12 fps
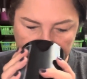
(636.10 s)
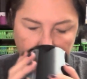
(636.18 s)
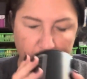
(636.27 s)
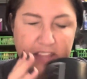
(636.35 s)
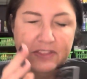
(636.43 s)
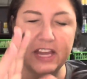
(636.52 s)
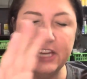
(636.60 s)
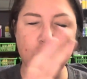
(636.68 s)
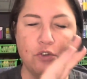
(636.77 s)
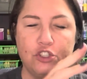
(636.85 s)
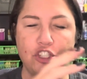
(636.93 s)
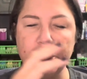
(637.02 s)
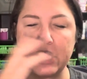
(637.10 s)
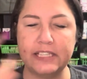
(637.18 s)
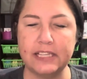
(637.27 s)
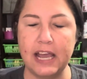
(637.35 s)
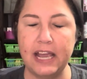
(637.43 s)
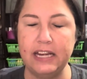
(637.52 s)
And then you
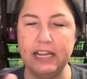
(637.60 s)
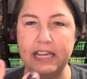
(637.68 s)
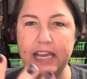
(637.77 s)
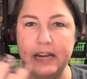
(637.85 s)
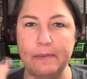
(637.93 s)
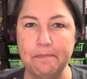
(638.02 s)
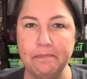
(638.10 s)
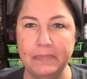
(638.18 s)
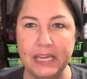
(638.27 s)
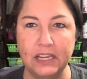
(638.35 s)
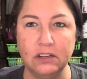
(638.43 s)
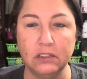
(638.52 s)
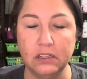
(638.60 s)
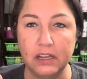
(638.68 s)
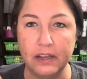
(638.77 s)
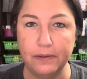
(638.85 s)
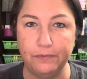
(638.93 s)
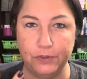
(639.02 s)
just kind of get a mingle
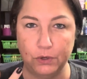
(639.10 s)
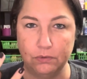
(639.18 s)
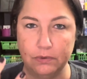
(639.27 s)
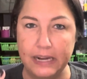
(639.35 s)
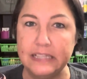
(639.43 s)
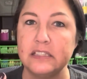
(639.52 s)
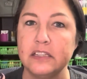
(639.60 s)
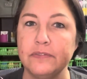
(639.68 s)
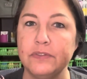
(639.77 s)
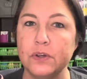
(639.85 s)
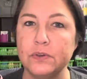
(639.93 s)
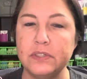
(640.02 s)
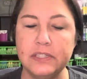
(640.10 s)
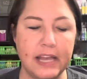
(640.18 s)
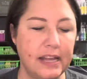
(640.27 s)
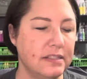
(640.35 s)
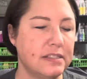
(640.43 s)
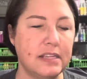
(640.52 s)
of the rest of those
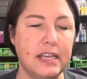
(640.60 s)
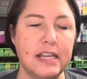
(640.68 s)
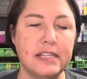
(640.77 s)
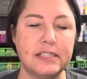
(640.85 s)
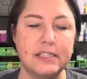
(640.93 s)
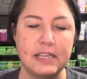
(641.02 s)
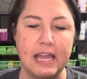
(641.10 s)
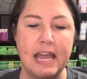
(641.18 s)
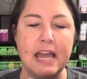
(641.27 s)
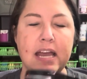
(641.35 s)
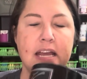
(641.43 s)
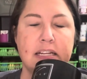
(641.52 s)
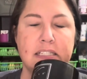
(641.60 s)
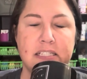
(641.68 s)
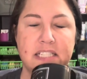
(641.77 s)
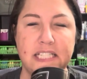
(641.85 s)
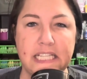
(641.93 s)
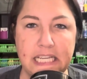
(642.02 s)
scents. It's
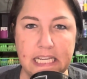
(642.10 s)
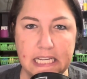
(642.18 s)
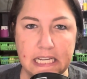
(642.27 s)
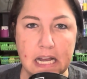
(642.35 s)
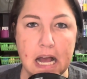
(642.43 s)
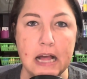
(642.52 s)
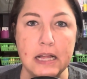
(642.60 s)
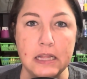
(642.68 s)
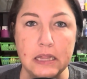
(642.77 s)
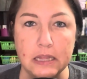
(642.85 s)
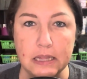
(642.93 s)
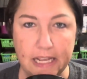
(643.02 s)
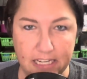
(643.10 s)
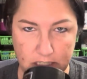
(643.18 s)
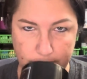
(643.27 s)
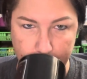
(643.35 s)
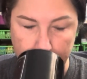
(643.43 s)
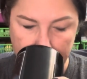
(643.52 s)

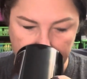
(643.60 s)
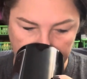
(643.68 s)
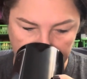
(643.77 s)
delightful.